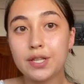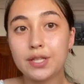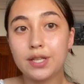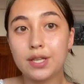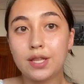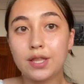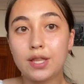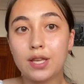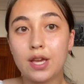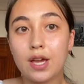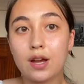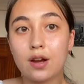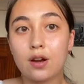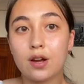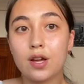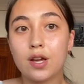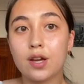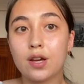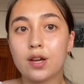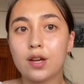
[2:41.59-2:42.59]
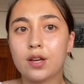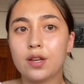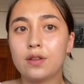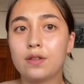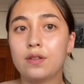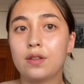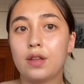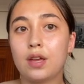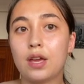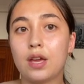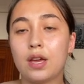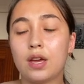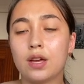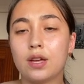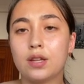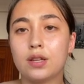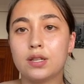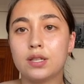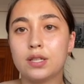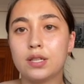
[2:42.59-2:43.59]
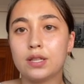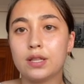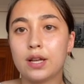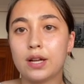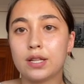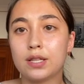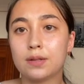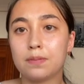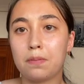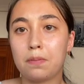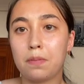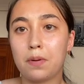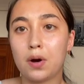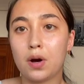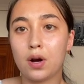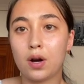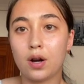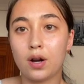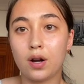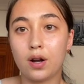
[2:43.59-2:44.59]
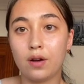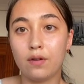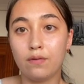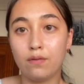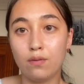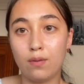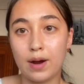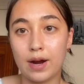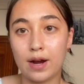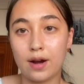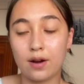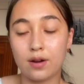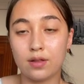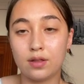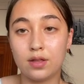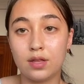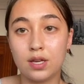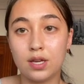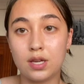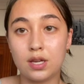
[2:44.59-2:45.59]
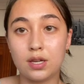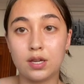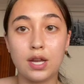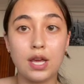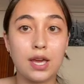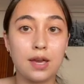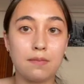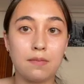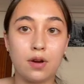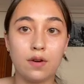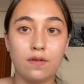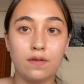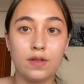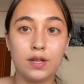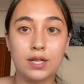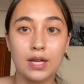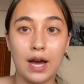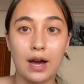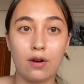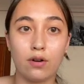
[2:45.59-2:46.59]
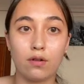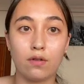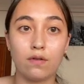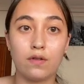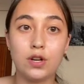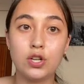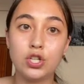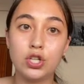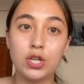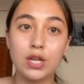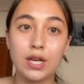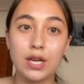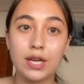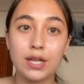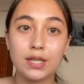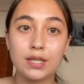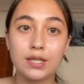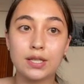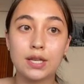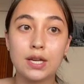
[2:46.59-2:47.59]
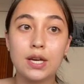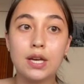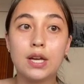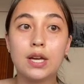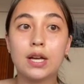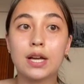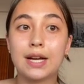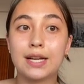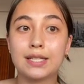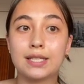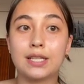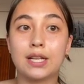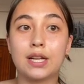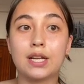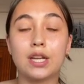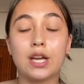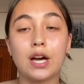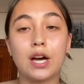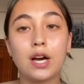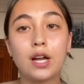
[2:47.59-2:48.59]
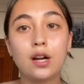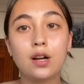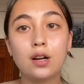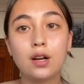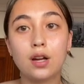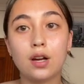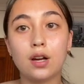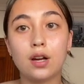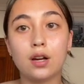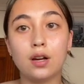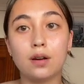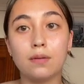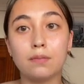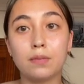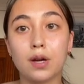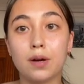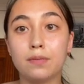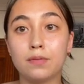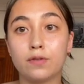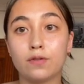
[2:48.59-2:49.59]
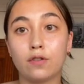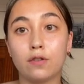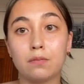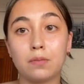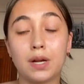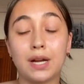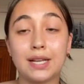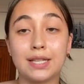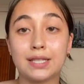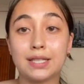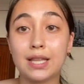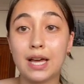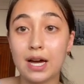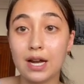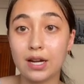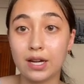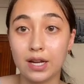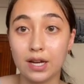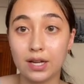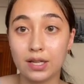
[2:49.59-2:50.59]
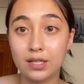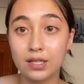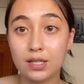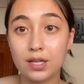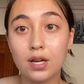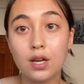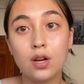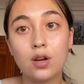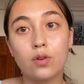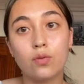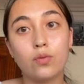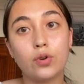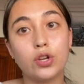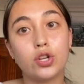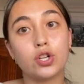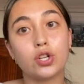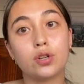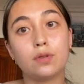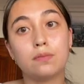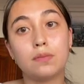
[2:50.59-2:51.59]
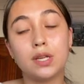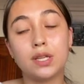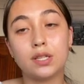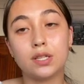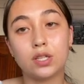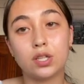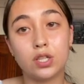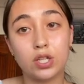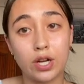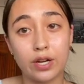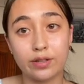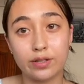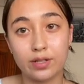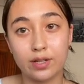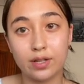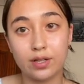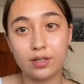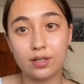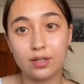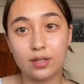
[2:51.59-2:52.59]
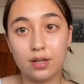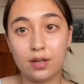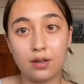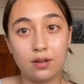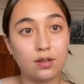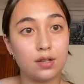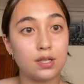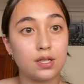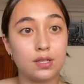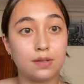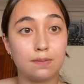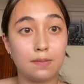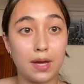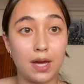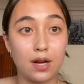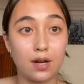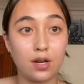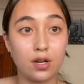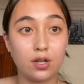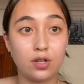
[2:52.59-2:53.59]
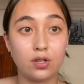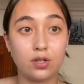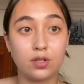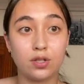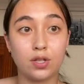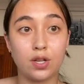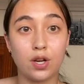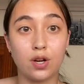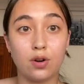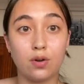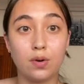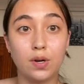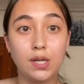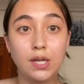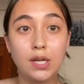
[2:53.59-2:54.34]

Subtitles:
in the area, and that's part of where the name of the town originates. Castañar comes from castañas, which means chestnuts in Spanish. So